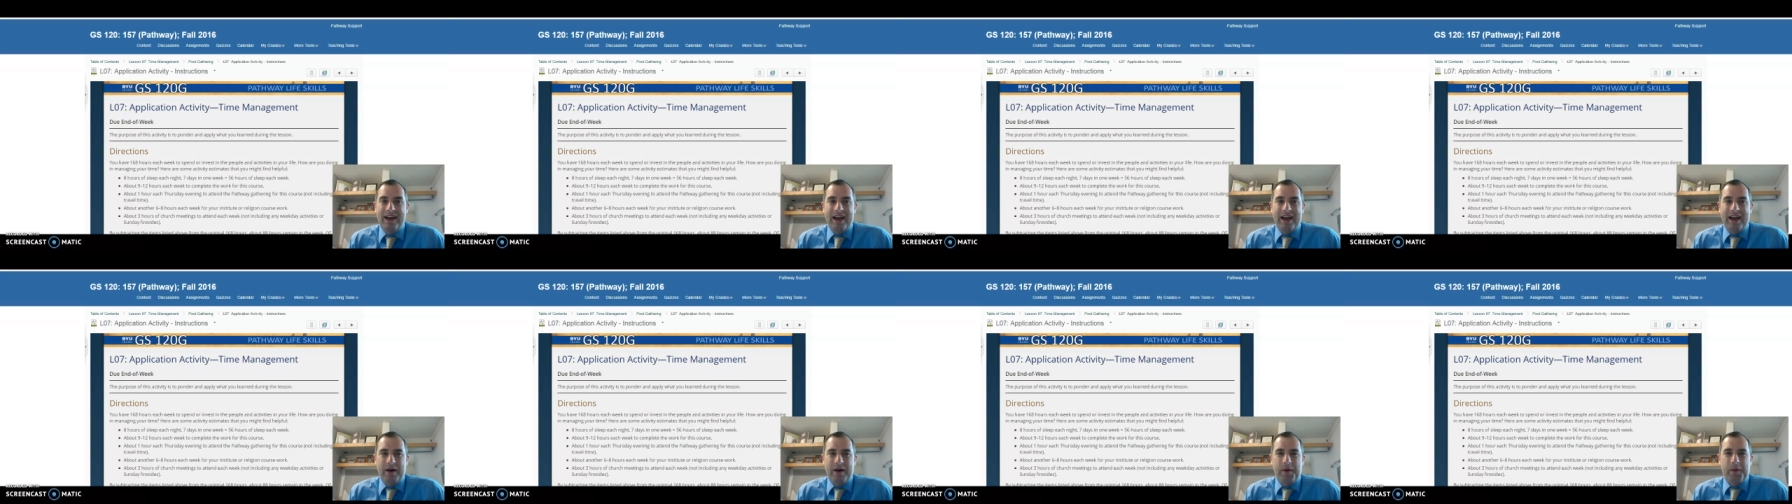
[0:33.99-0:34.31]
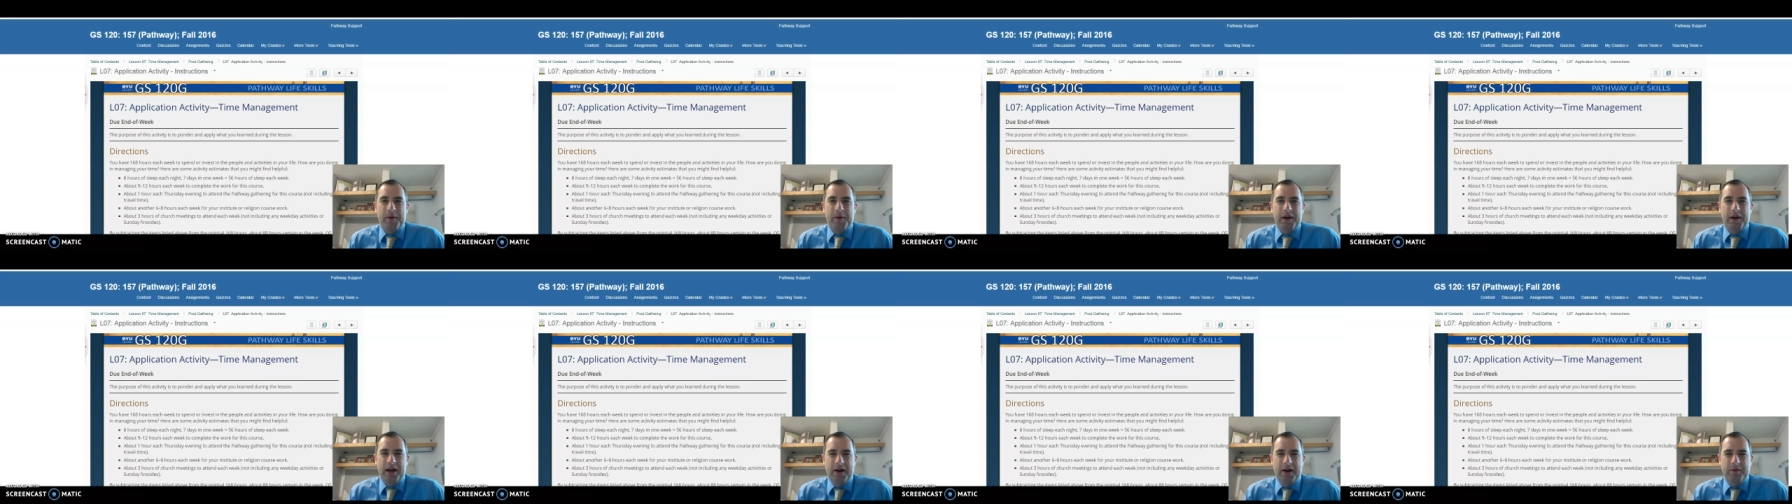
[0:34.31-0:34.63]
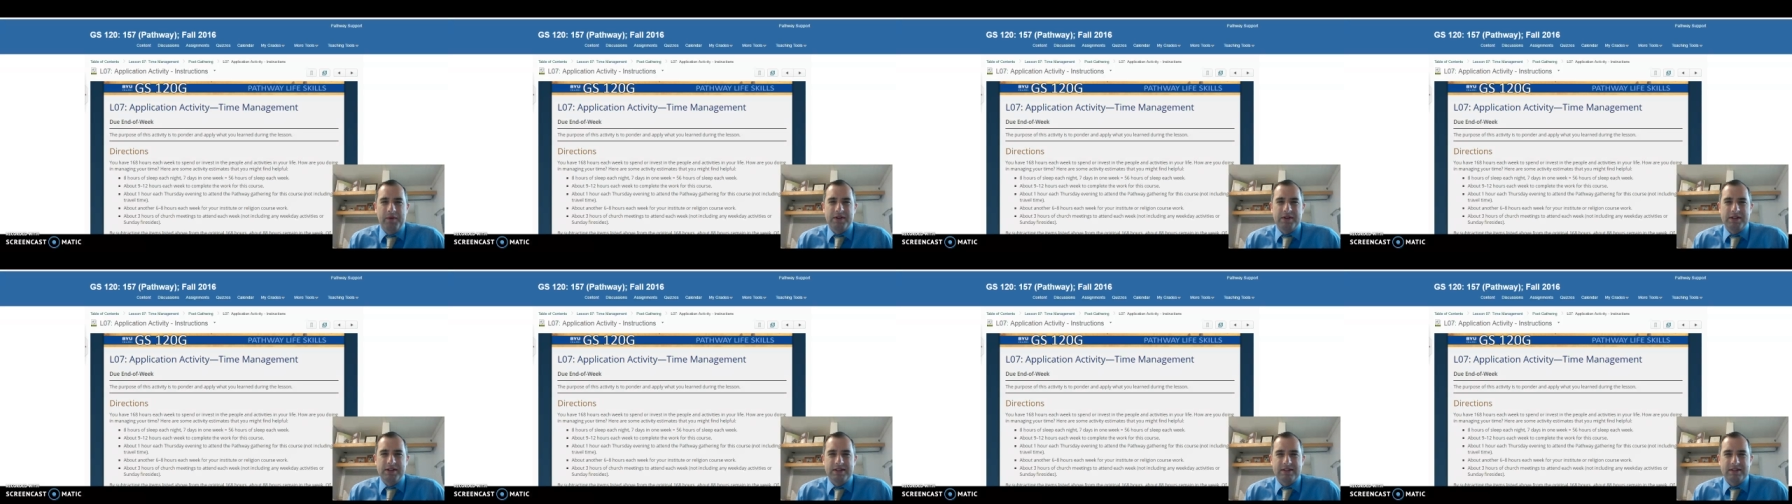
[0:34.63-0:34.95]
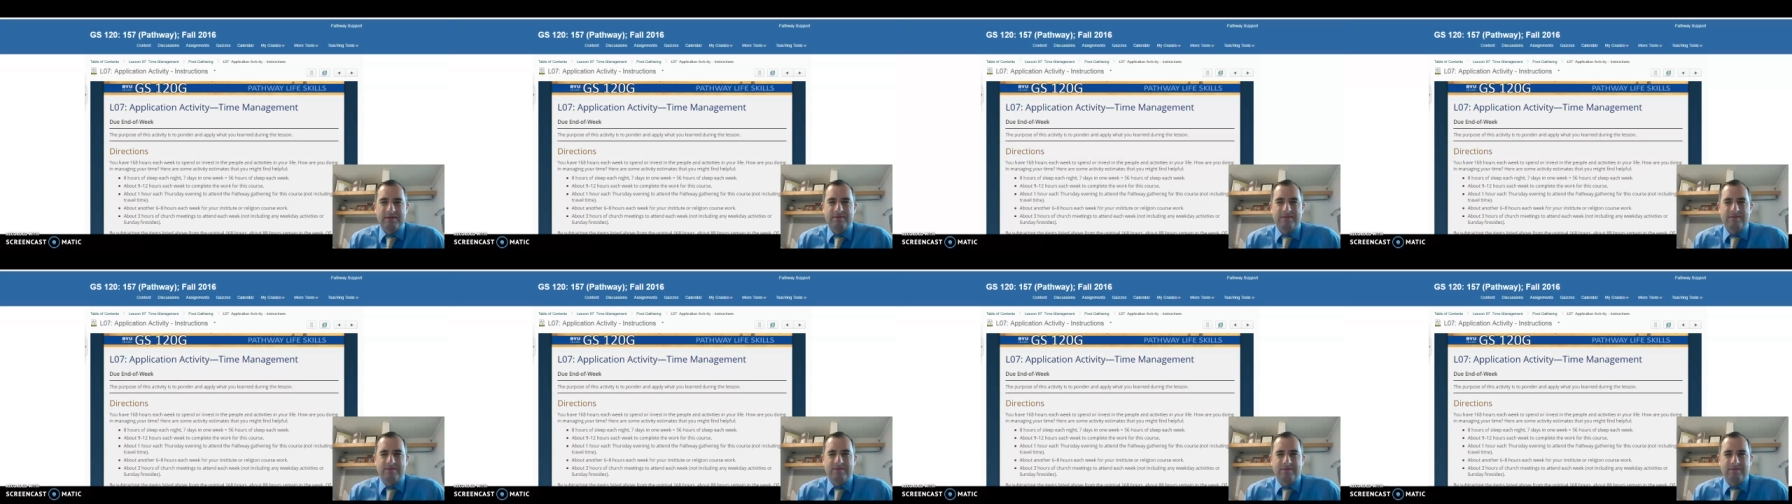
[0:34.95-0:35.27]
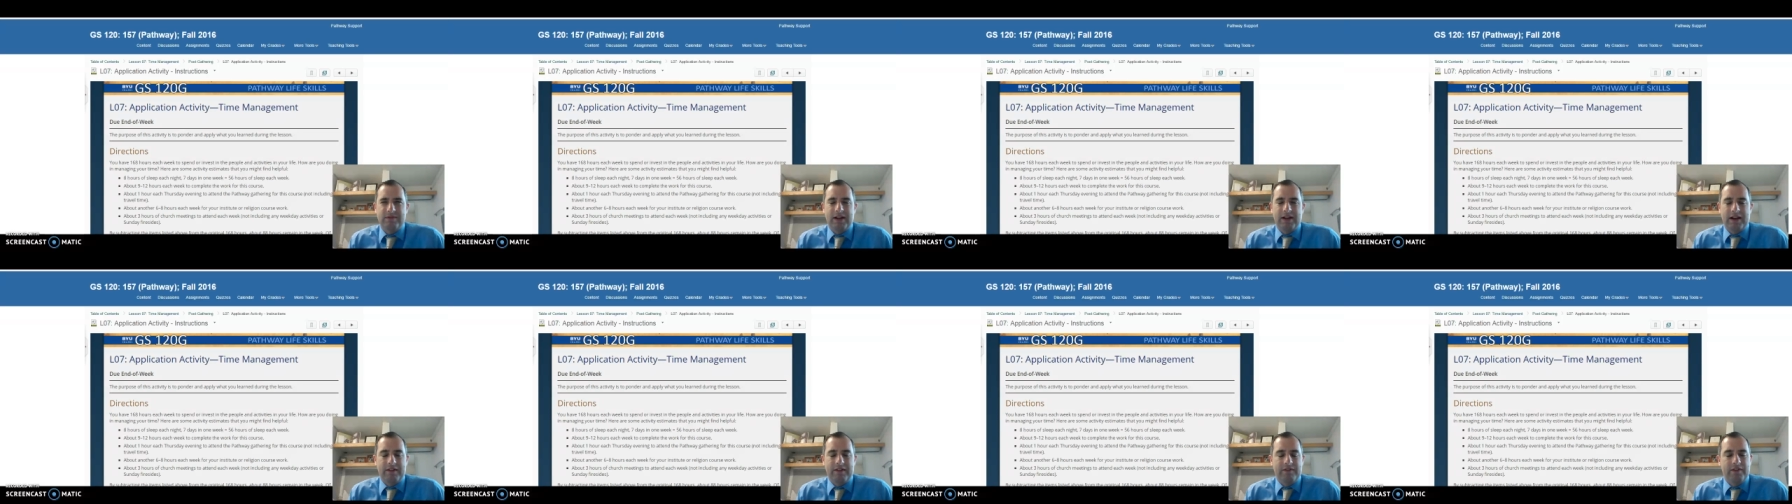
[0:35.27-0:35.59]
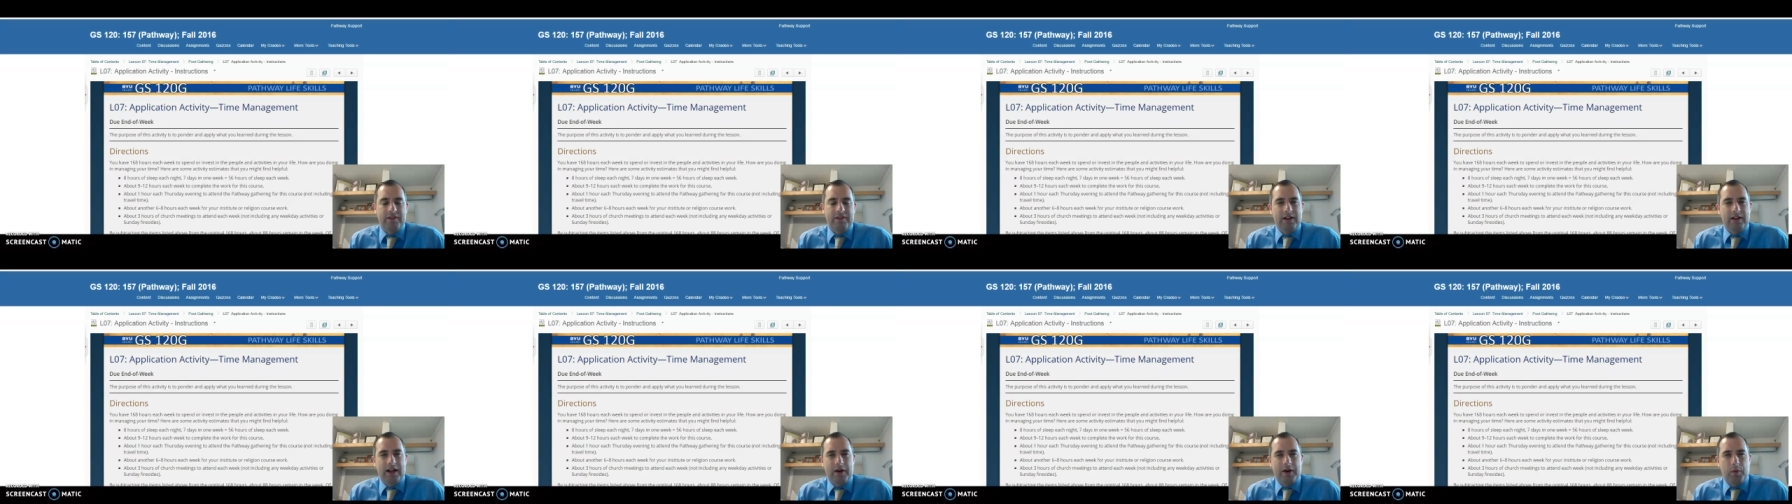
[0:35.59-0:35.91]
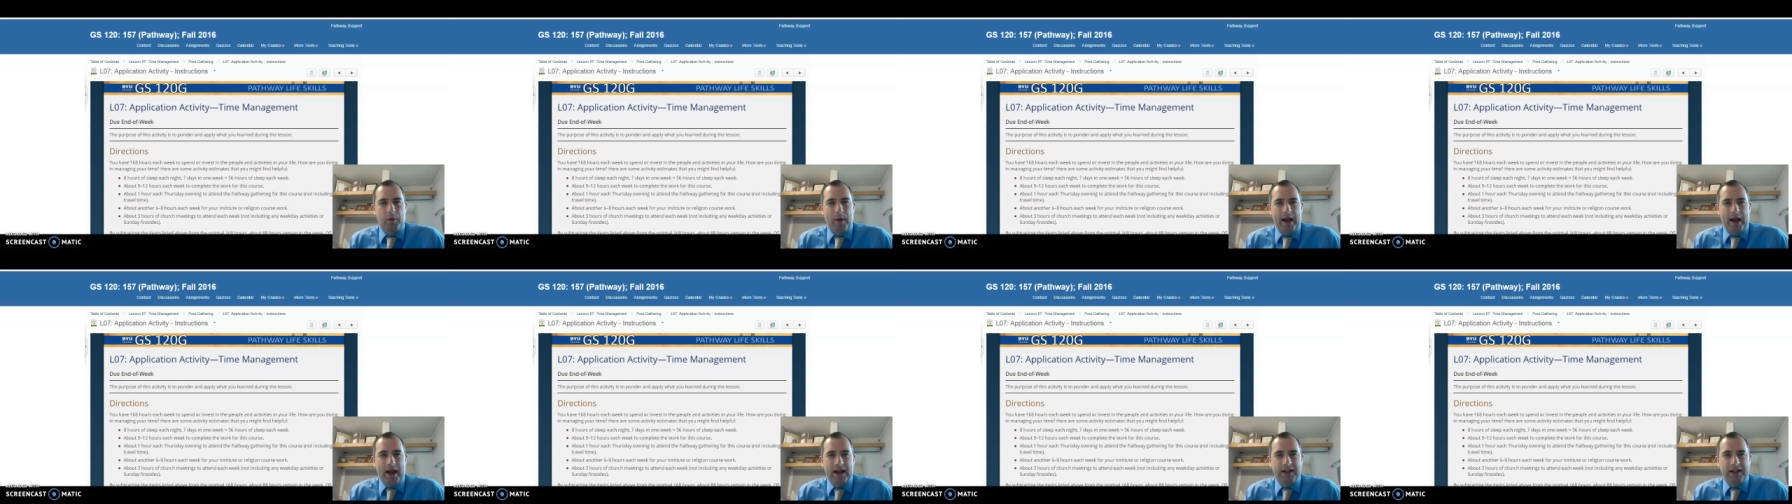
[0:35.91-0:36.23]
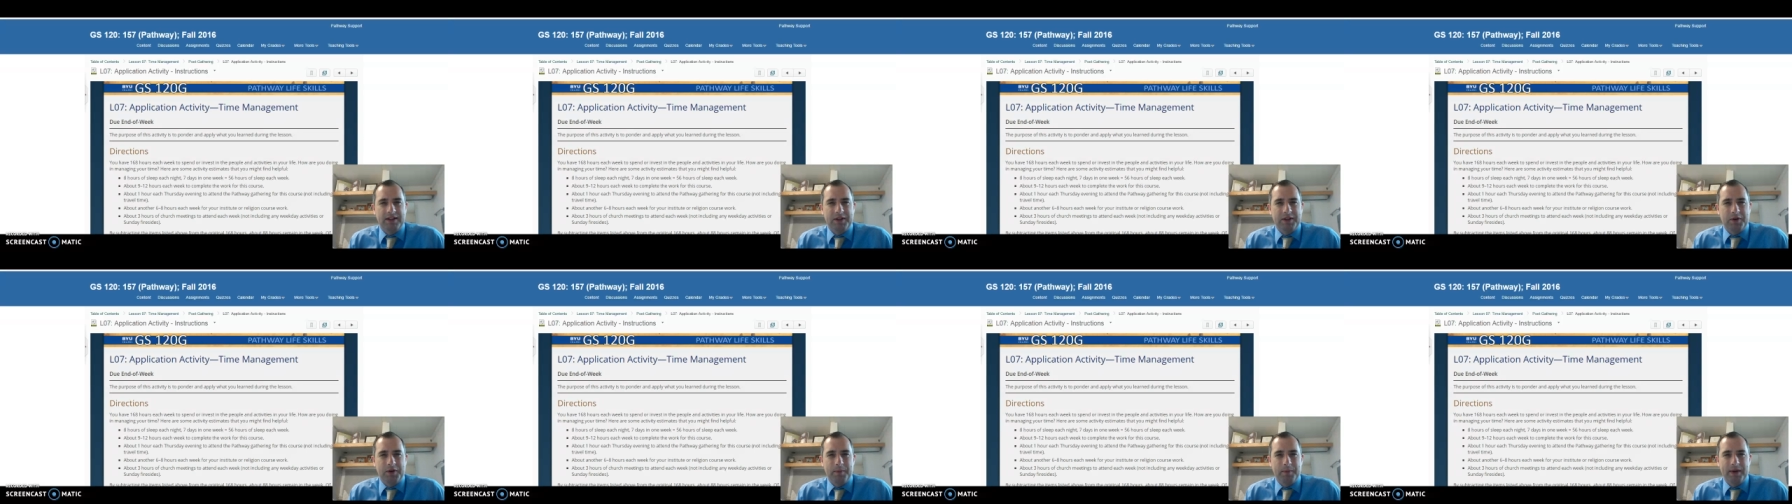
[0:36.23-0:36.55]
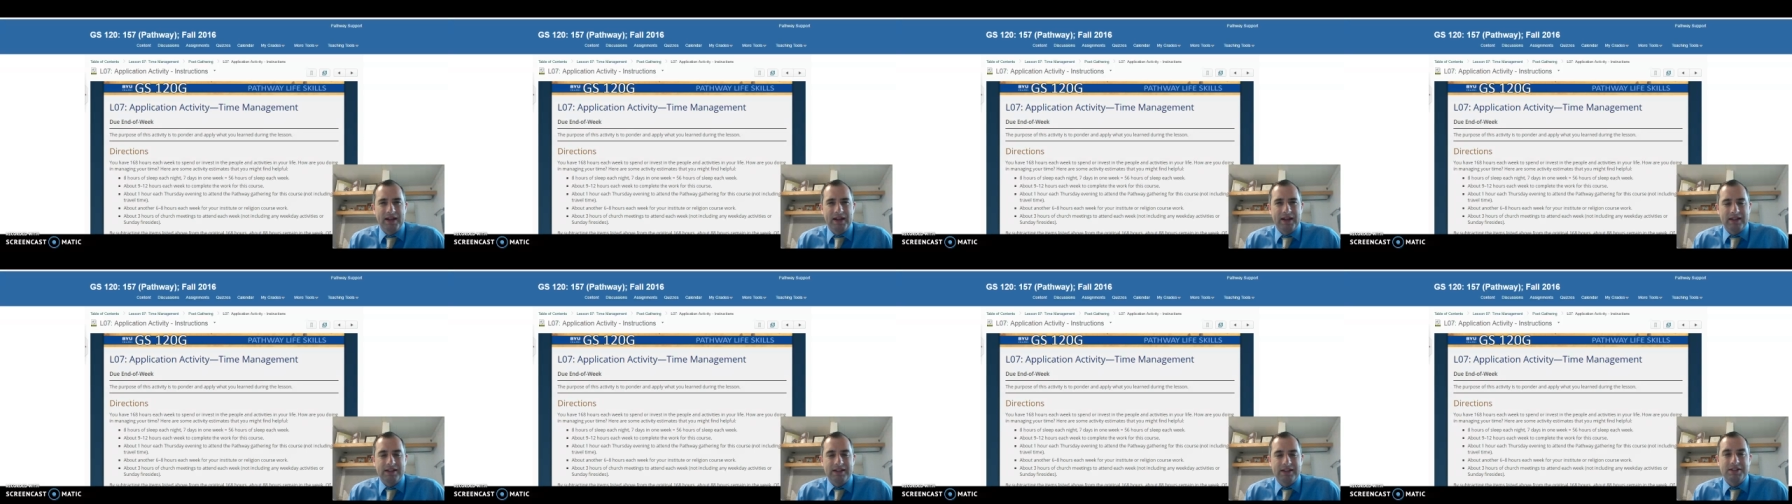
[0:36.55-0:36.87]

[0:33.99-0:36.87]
And when we're not, we just kind of feel out of whack a little bit.